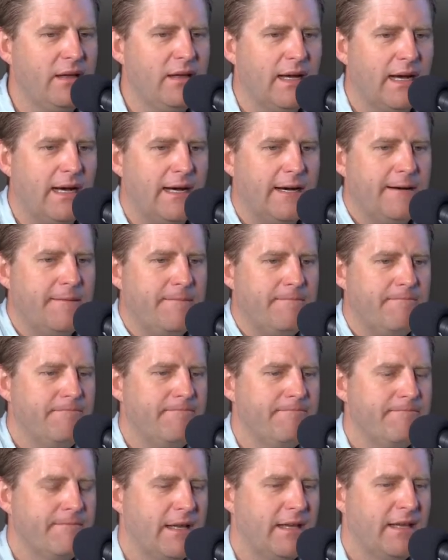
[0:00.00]
Um,
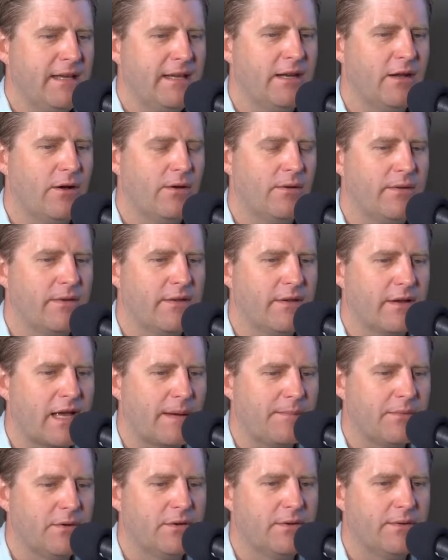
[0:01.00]
you know, a
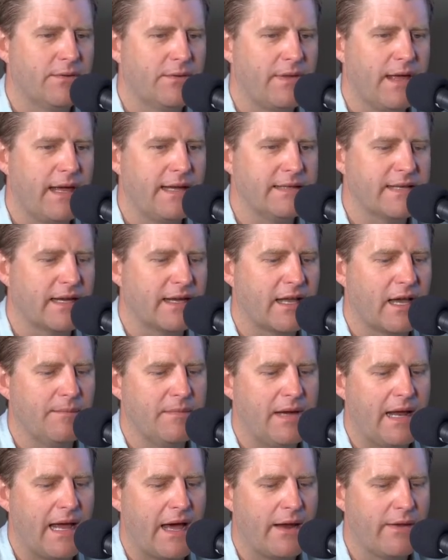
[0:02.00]
couple things that come
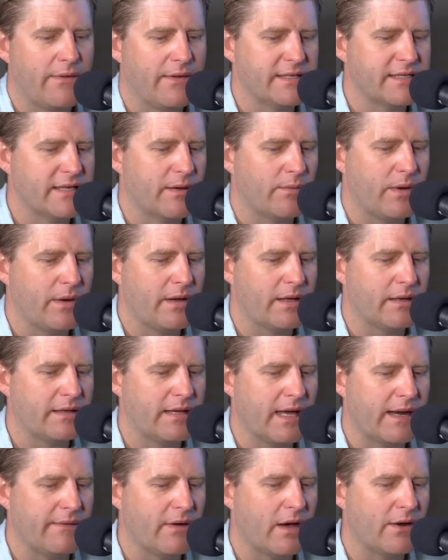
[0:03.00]
to, out of this that we can
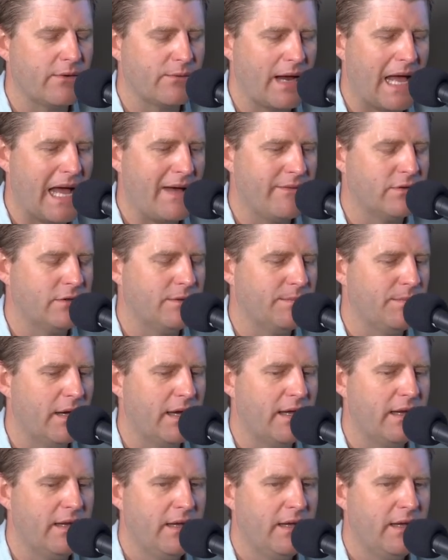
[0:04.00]
kind of unravel, but